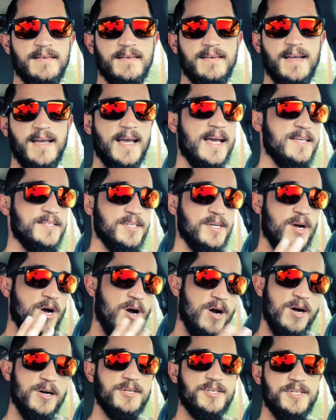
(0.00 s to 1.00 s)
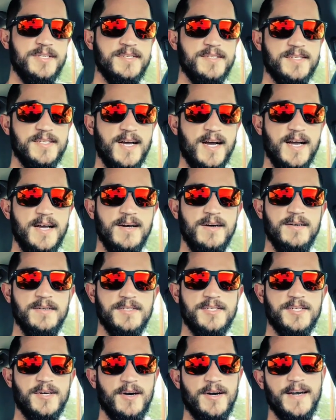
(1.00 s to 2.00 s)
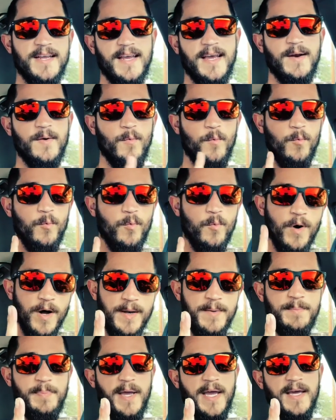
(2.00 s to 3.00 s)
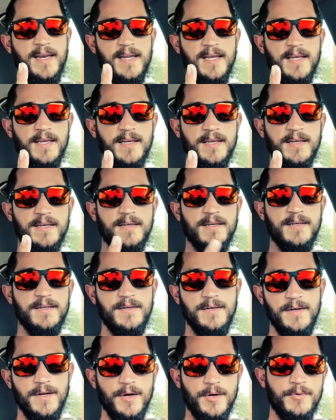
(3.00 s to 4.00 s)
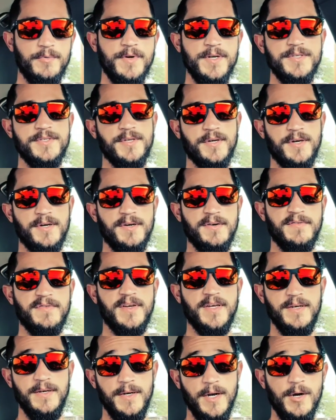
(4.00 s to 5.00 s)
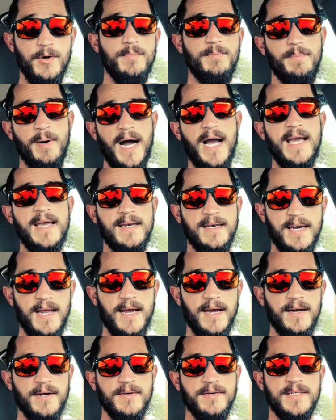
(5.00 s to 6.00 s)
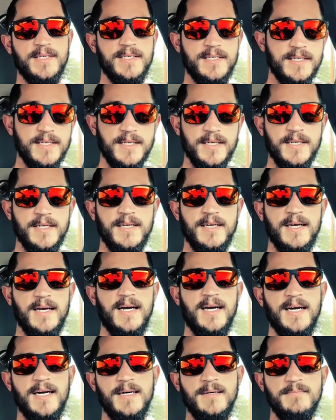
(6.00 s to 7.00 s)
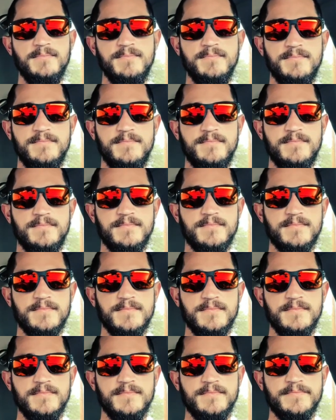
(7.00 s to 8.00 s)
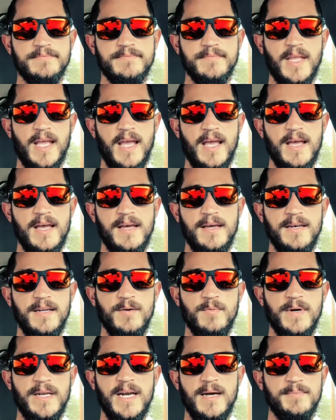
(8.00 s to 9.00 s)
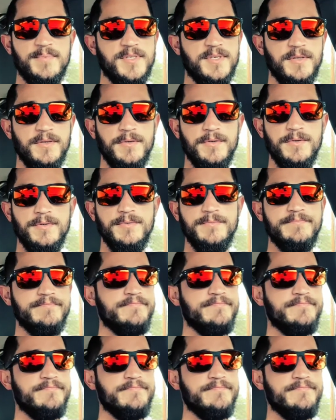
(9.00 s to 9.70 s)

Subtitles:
as an auction style, starting at one penny, no reserve, no buy it now. And it went up to